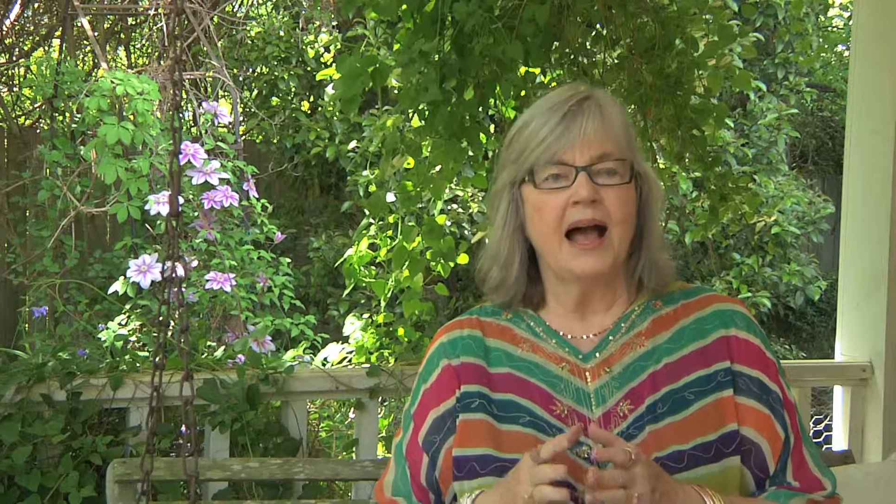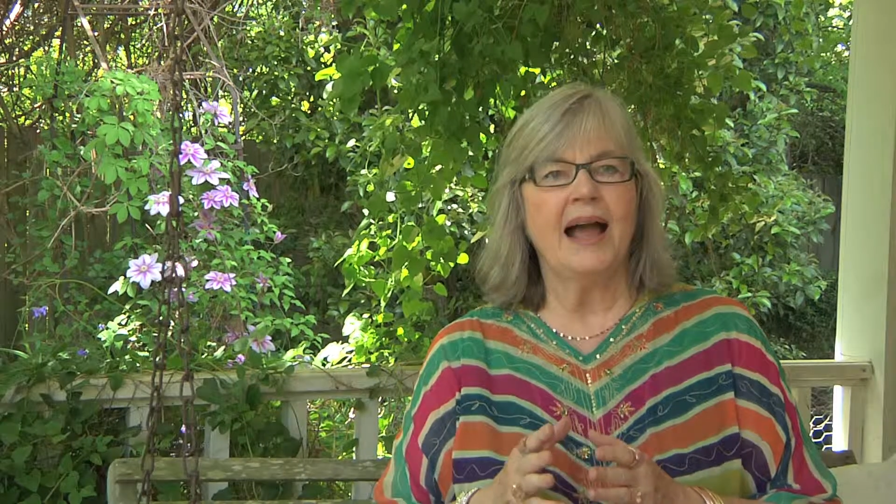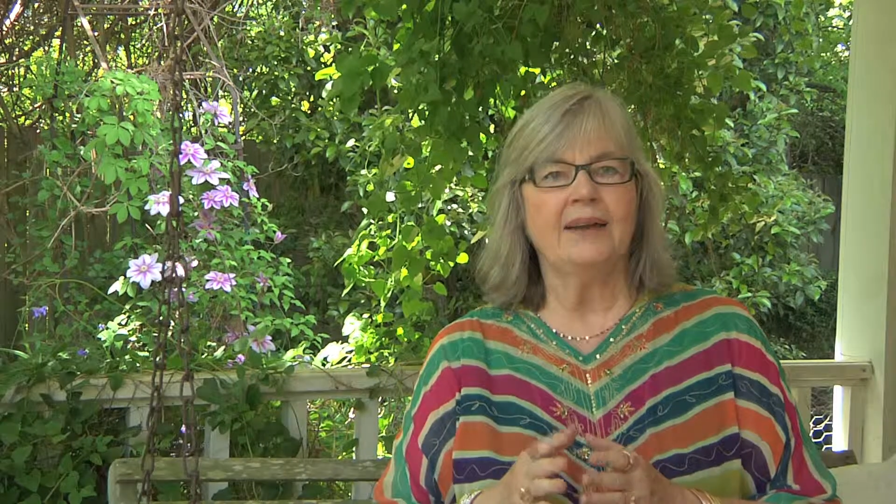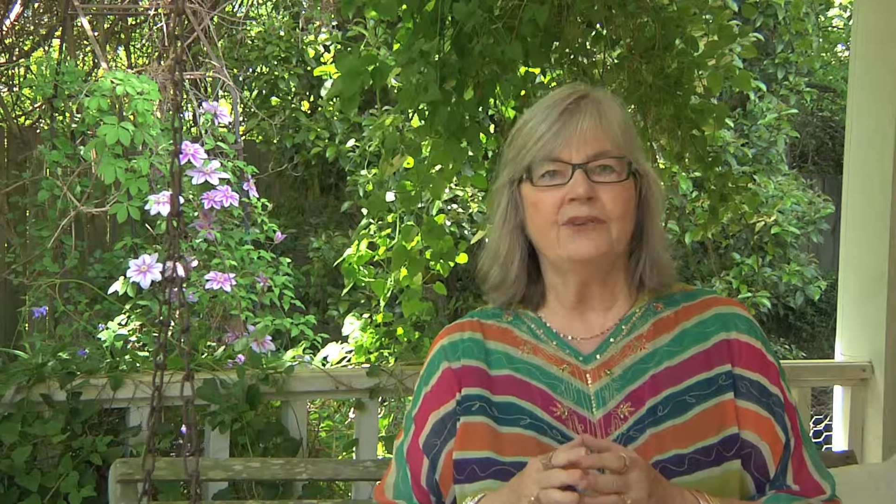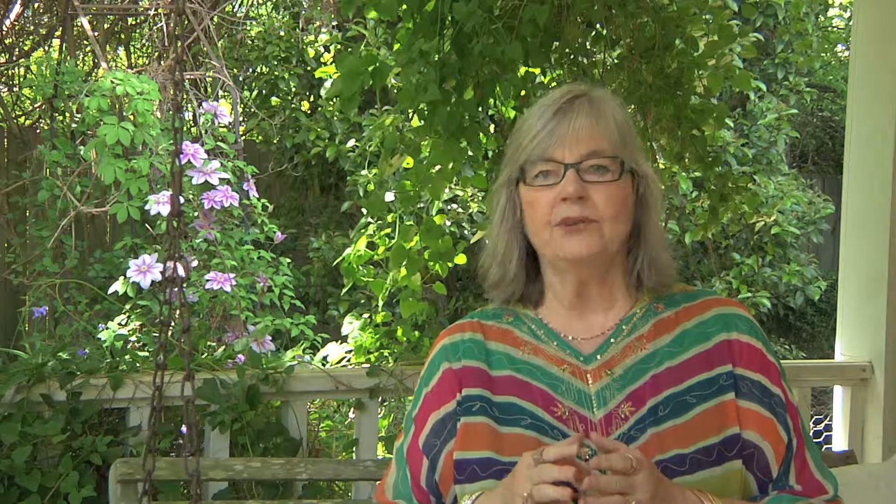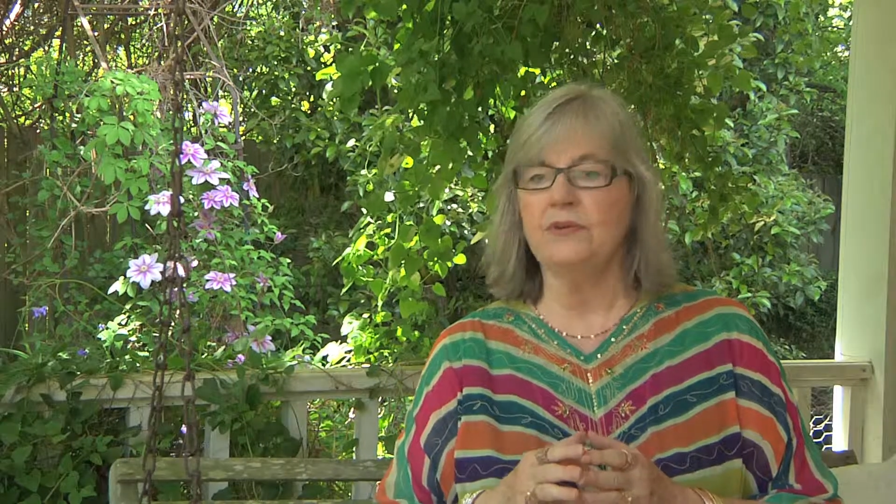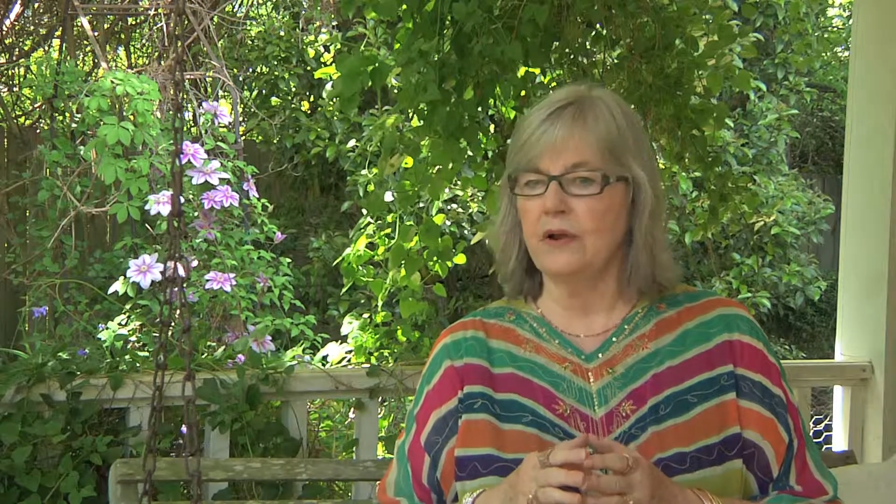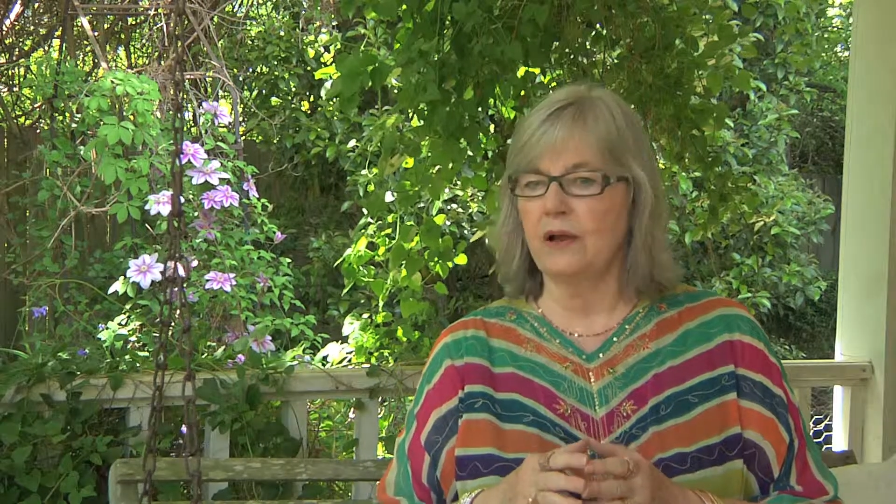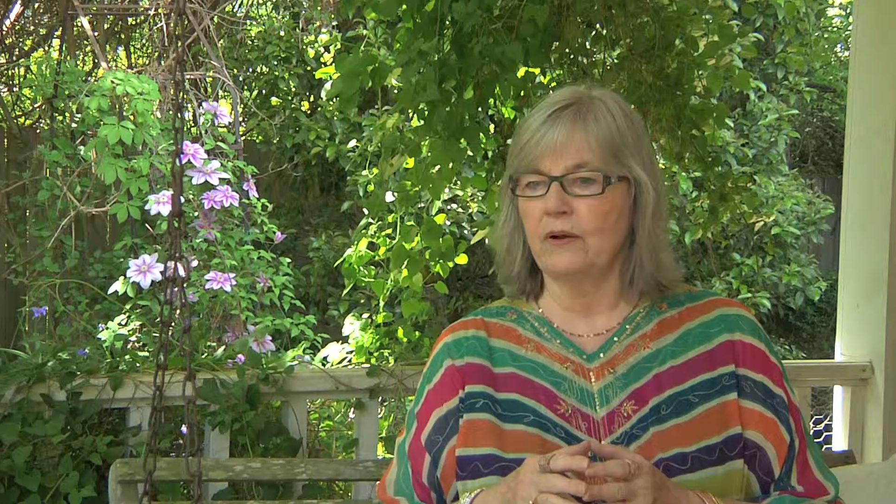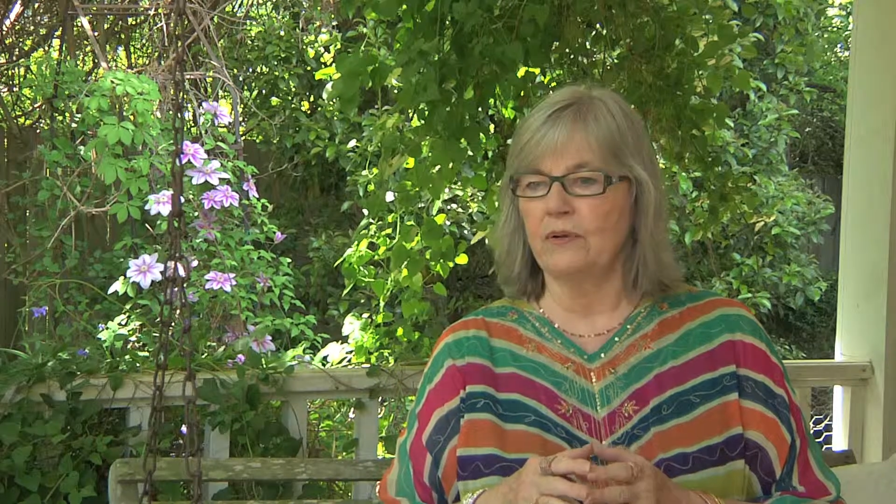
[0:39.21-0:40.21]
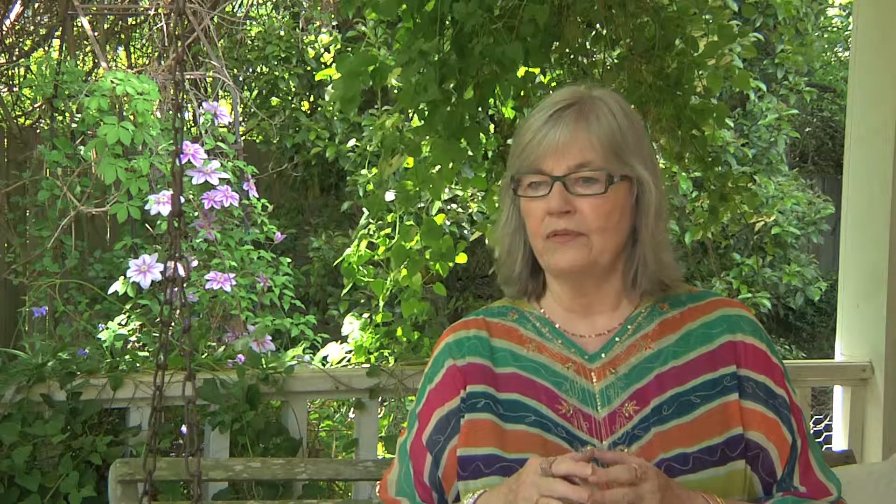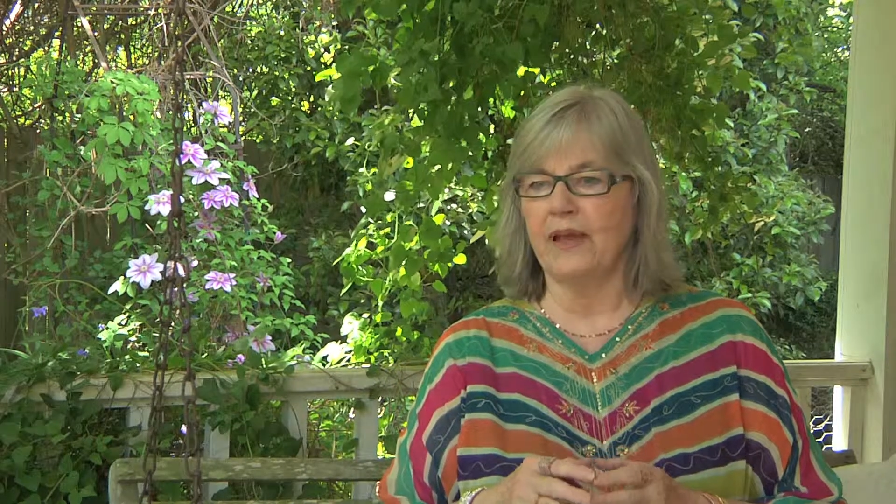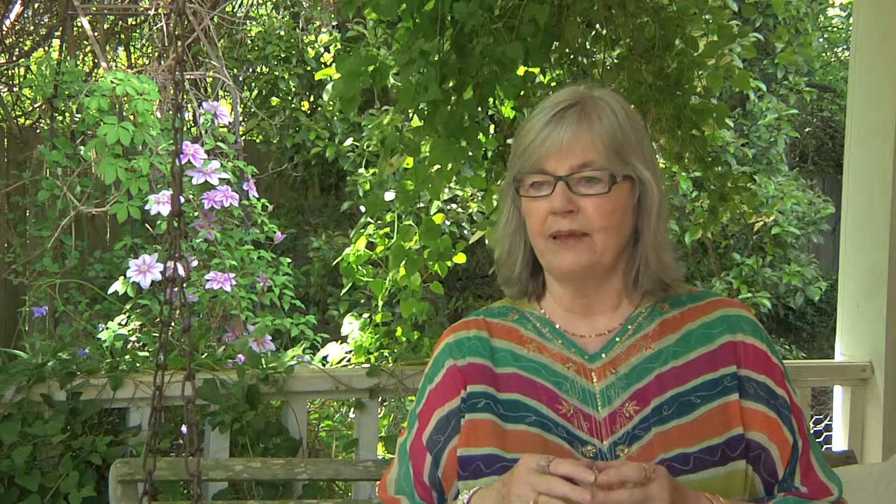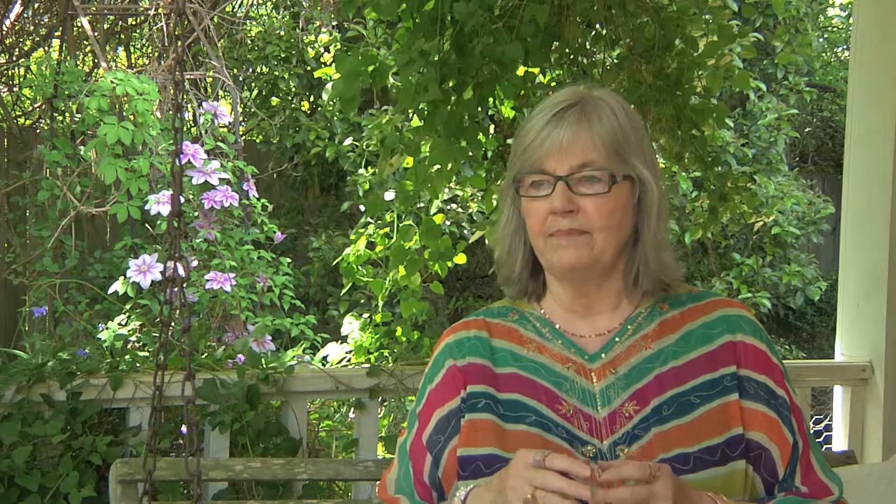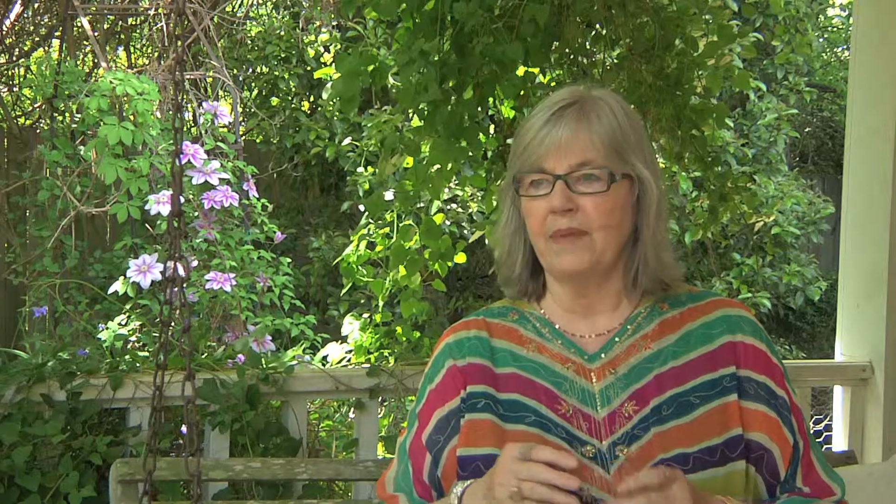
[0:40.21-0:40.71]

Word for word: I do know that